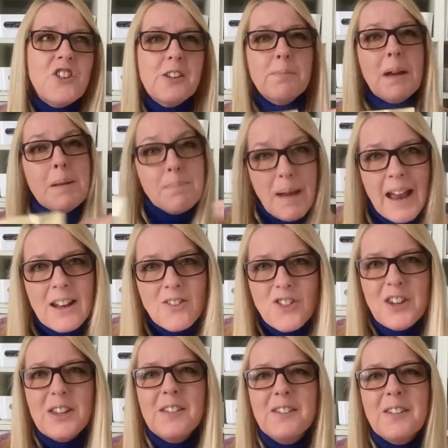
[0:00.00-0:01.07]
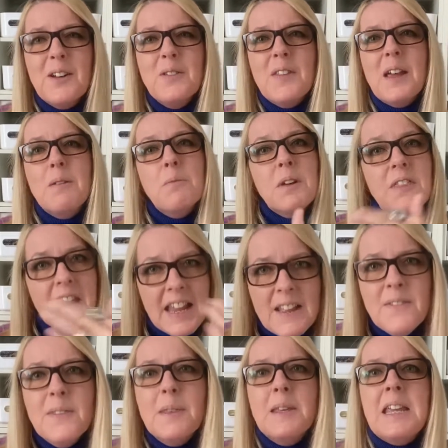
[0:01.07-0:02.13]
She's made batches so that
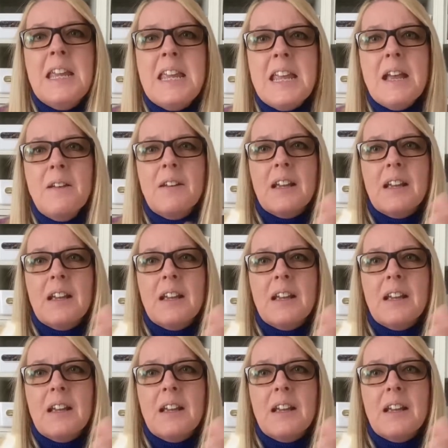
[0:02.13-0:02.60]
within the